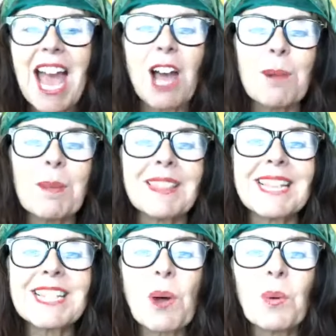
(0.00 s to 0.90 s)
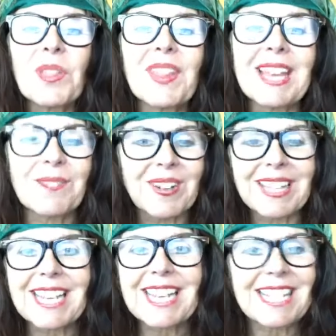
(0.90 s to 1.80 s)
But this whole thing
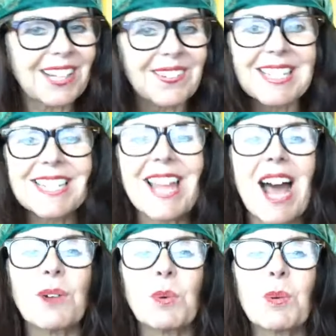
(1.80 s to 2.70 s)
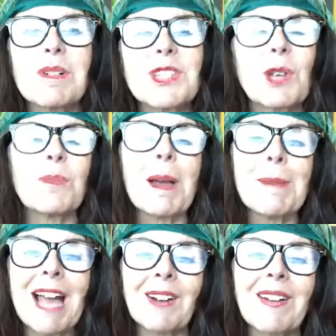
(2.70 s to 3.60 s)
really, is not woo-woo. So my
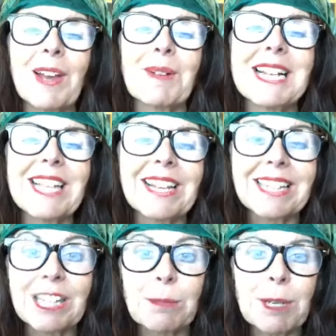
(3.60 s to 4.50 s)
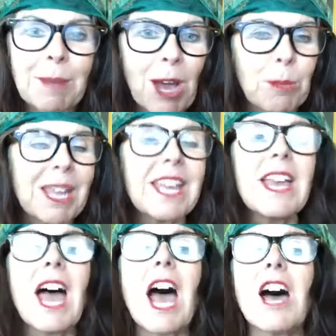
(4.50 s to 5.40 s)
background, I want to tell you a little bit about me.
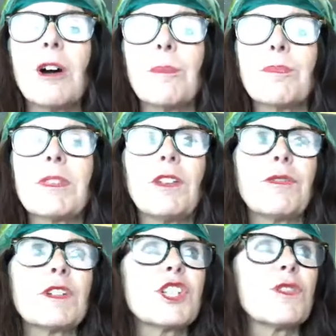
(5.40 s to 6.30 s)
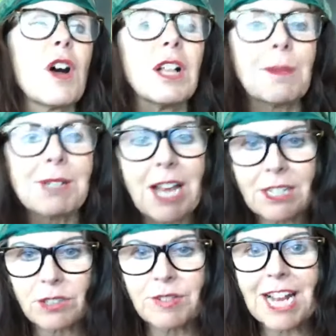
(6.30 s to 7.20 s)
First of all, I'm a
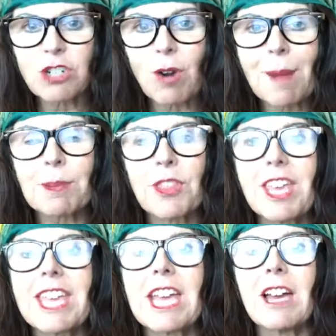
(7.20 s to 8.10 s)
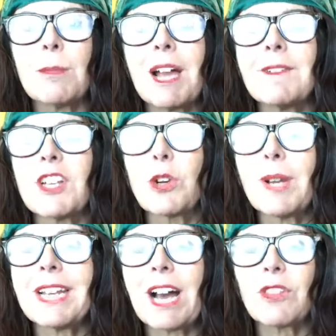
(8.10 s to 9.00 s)
doctor of naturopathy. I have a
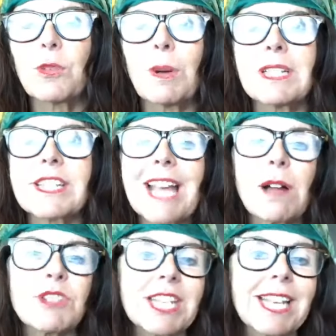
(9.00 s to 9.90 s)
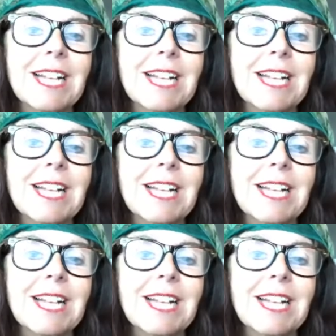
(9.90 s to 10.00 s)
degree in health and wellness counseling.